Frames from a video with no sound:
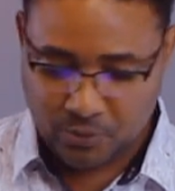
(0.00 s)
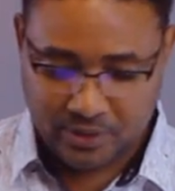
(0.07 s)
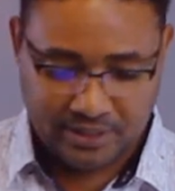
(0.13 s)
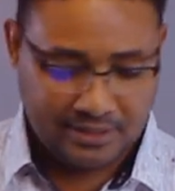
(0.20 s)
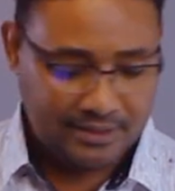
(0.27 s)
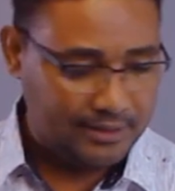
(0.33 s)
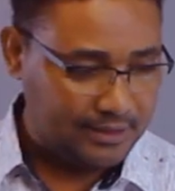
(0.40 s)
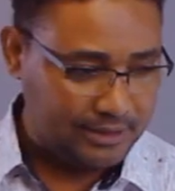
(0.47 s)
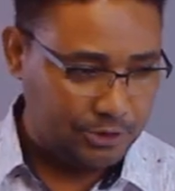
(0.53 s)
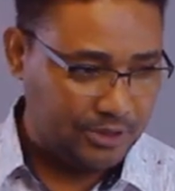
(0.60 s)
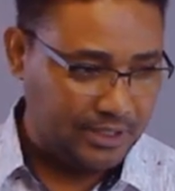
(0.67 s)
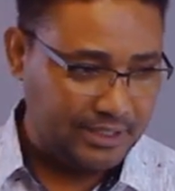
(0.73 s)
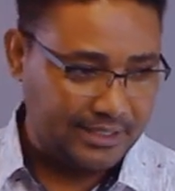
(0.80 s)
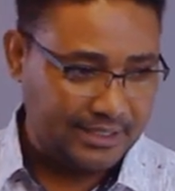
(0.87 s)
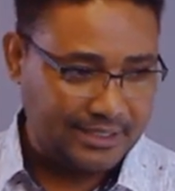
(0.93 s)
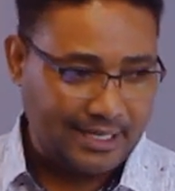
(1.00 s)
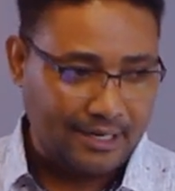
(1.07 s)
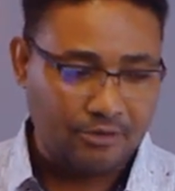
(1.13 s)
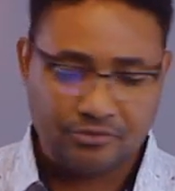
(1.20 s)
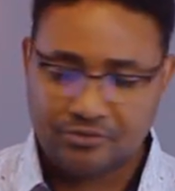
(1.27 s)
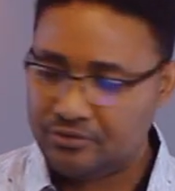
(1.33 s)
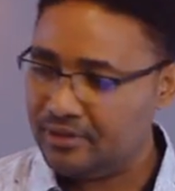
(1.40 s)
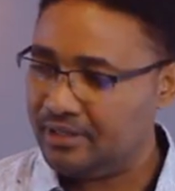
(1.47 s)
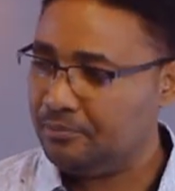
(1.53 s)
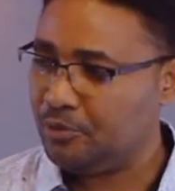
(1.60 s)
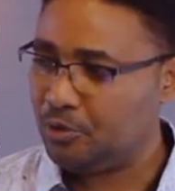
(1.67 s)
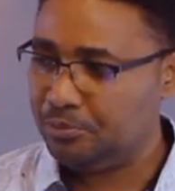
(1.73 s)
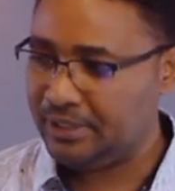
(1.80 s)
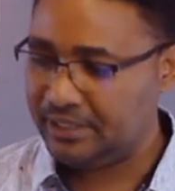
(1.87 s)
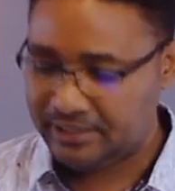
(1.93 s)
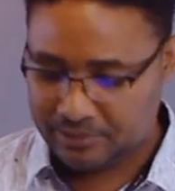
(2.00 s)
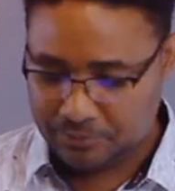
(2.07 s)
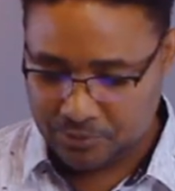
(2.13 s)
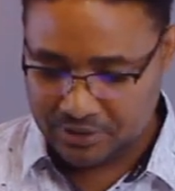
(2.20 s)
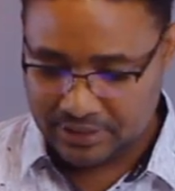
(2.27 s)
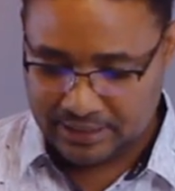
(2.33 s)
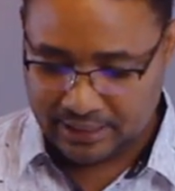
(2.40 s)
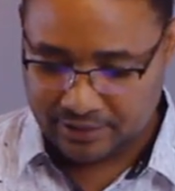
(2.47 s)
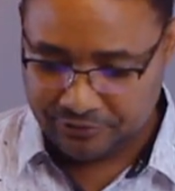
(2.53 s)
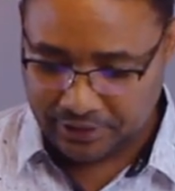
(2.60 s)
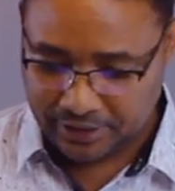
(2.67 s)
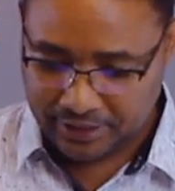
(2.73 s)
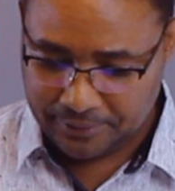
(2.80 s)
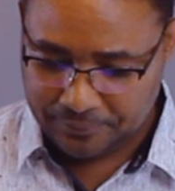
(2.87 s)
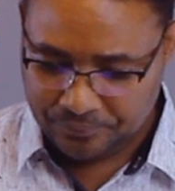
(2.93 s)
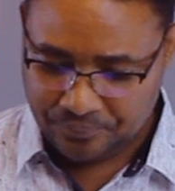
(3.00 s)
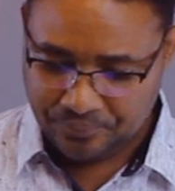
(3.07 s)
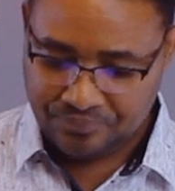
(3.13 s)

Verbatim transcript: went literally south and populated mostly Africa.